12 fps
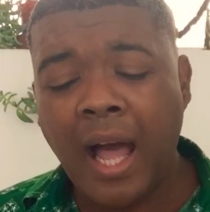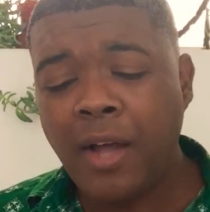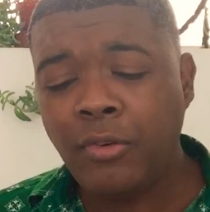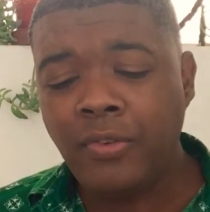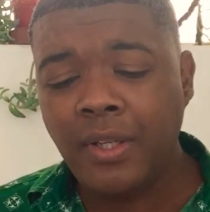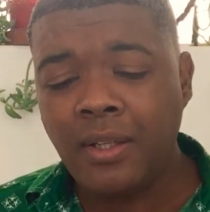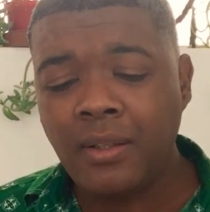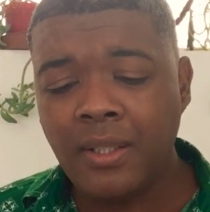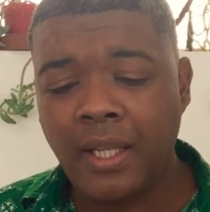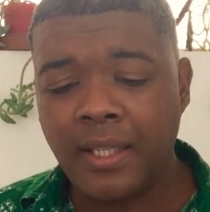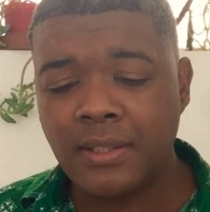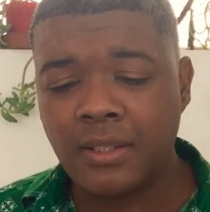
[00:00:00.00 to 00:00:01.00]
I feel
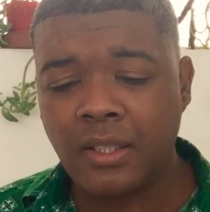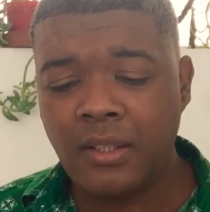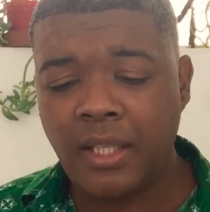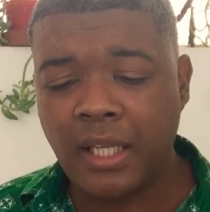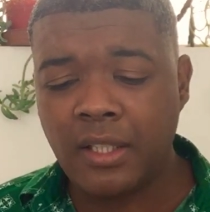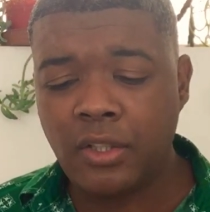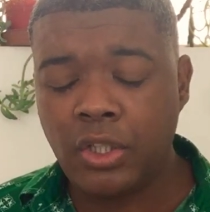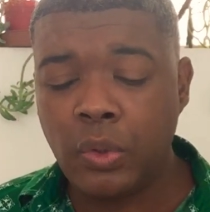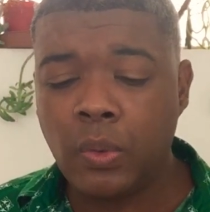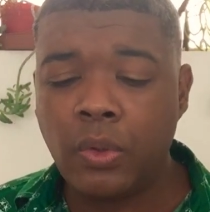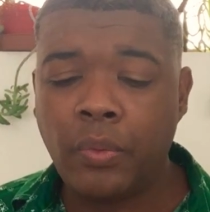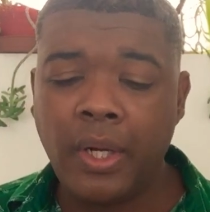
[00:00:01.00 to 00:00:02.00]
that
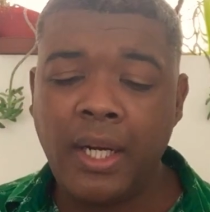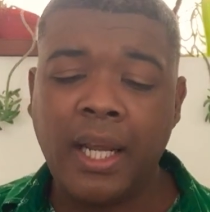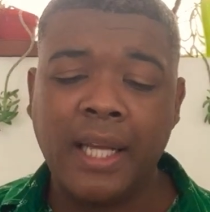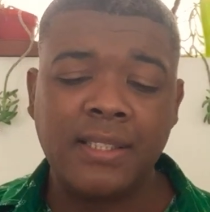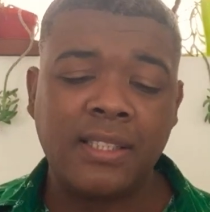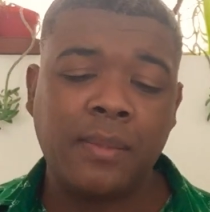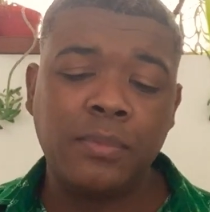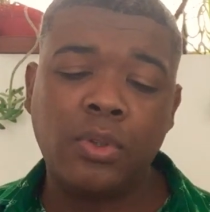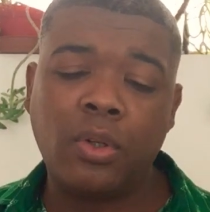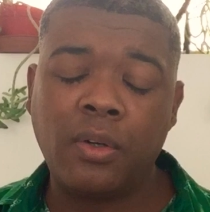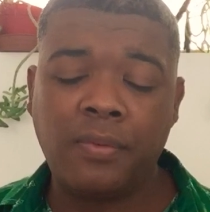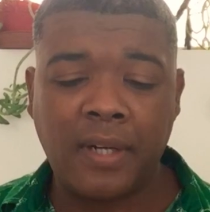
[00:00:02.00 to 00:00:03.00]
you already had some
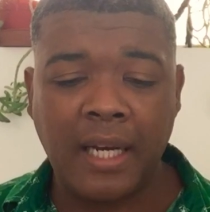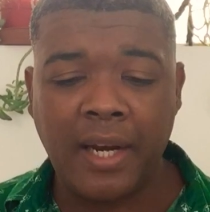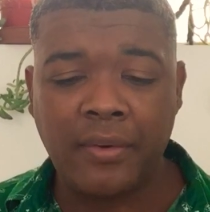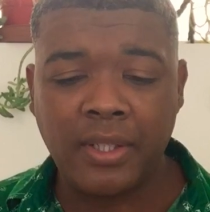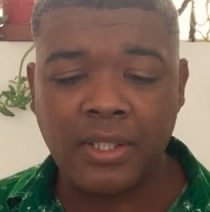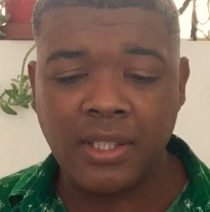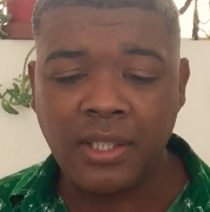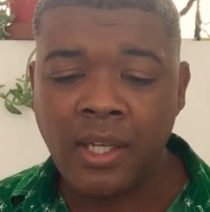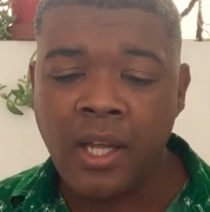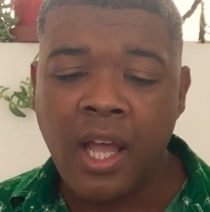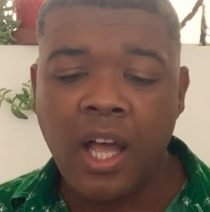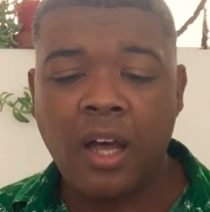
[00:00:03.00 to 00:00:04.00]
sort of clarity
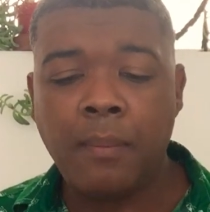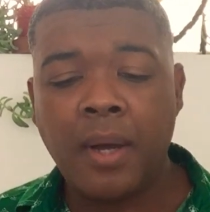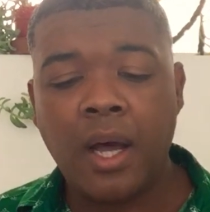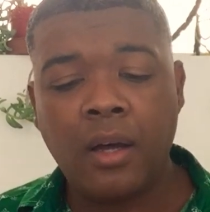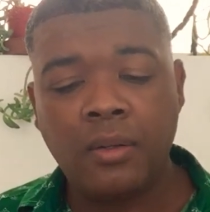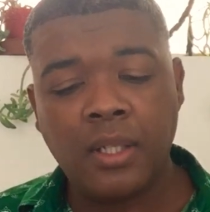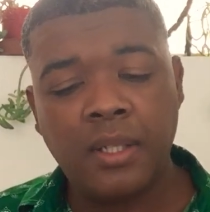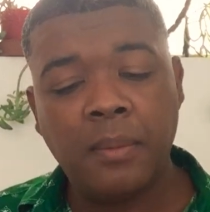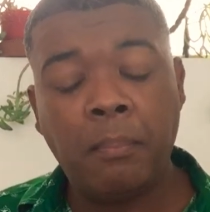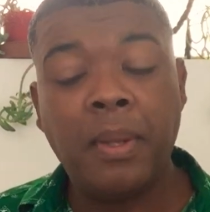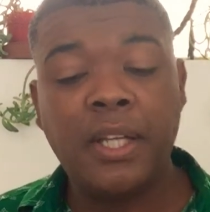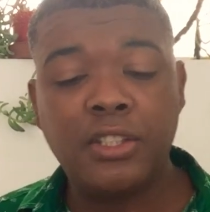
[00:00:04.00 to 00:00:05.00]
about the
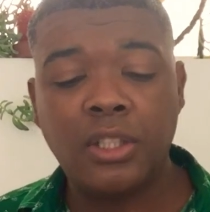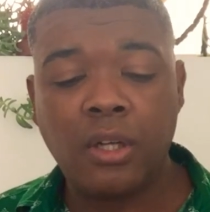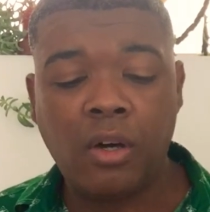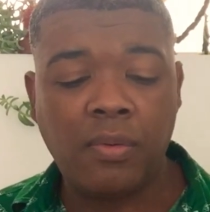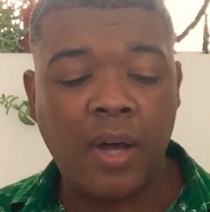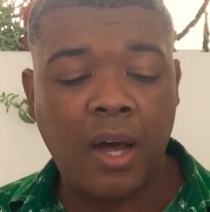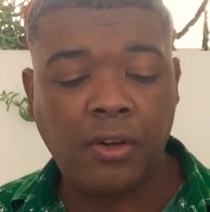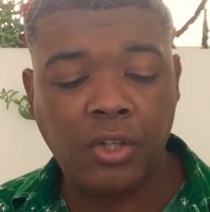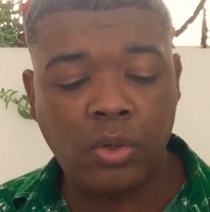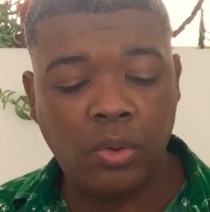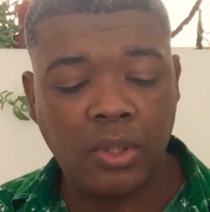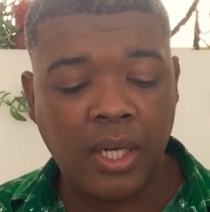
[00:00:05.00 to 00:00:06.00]
picture of how
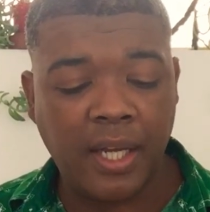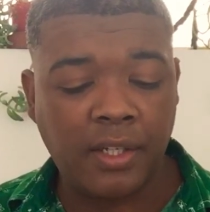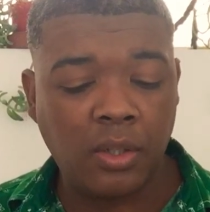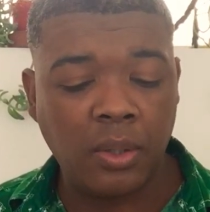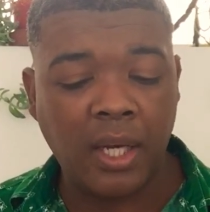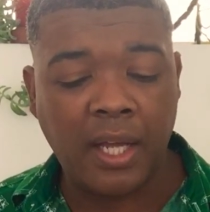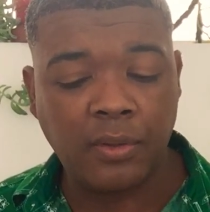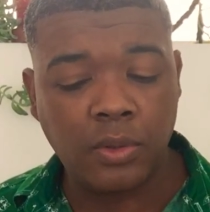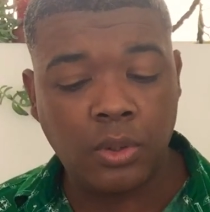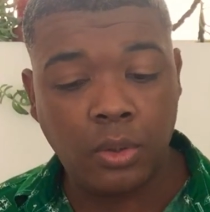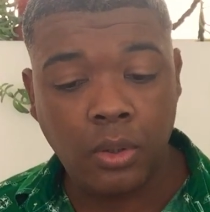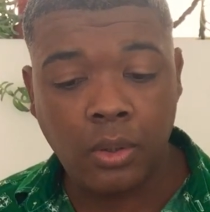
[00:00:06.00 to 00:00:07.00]
you would like your life
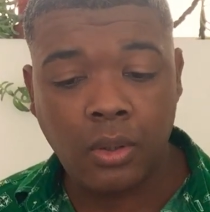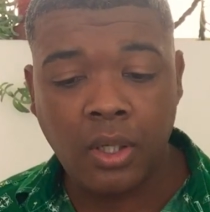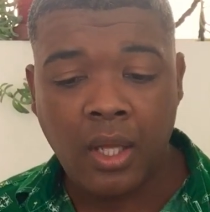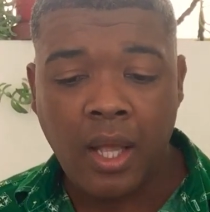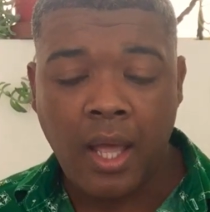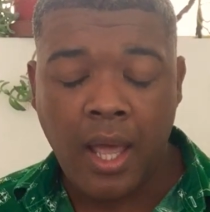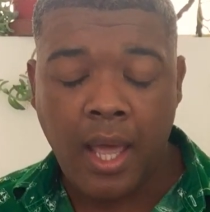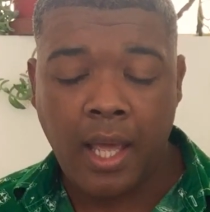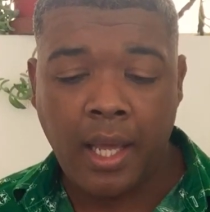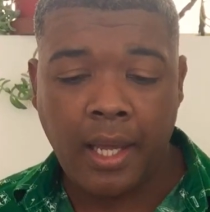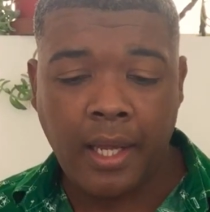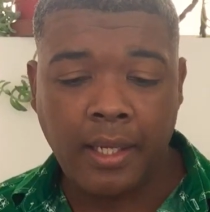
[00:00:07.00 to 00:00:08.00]
to look.
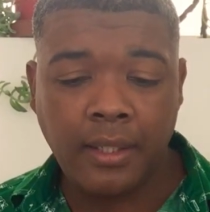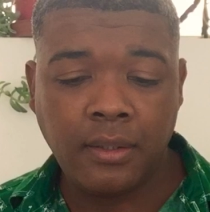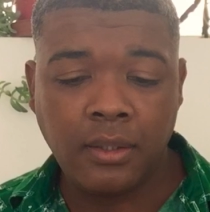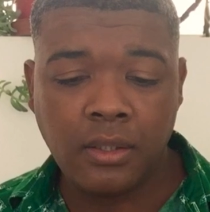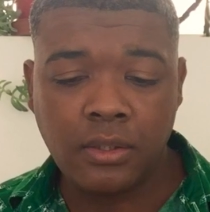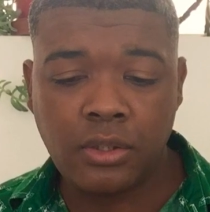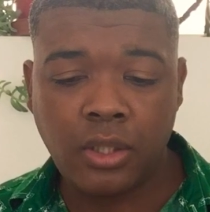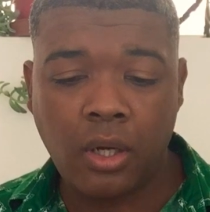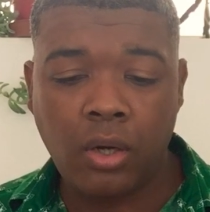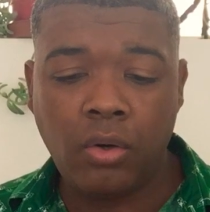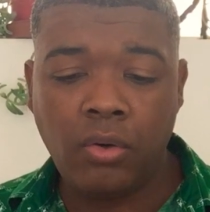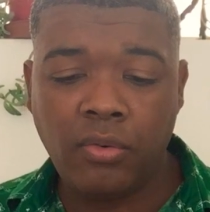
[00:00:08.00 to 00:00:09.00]
And
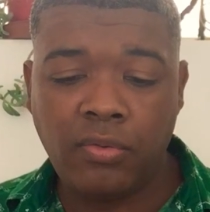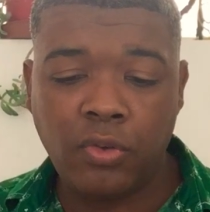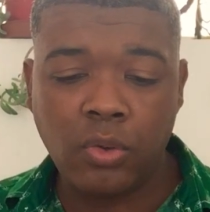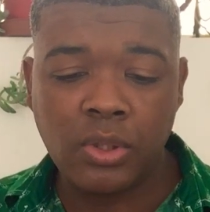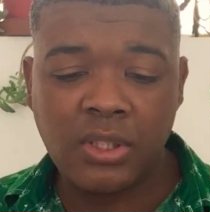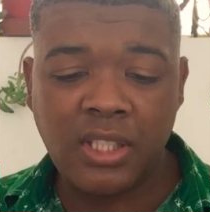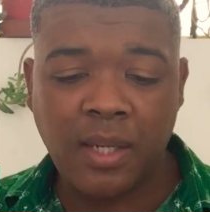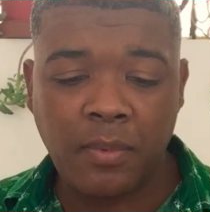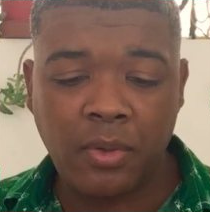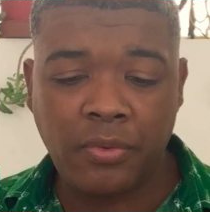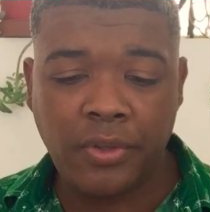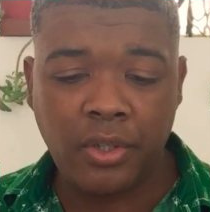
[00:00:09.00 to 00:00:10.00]
so for some
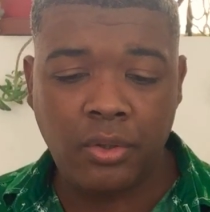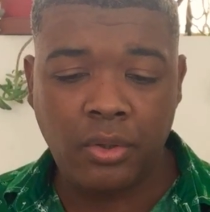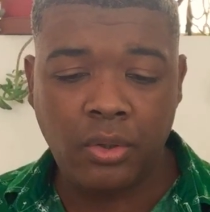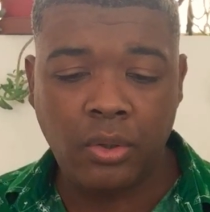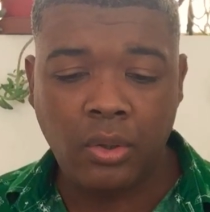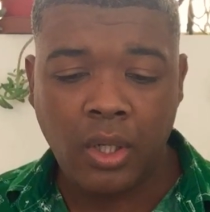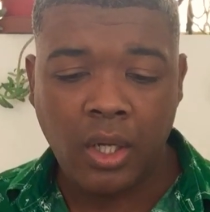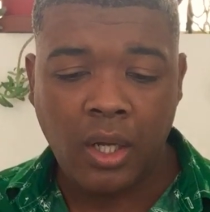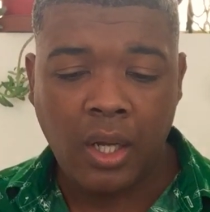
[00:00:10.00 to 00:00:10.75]
of you,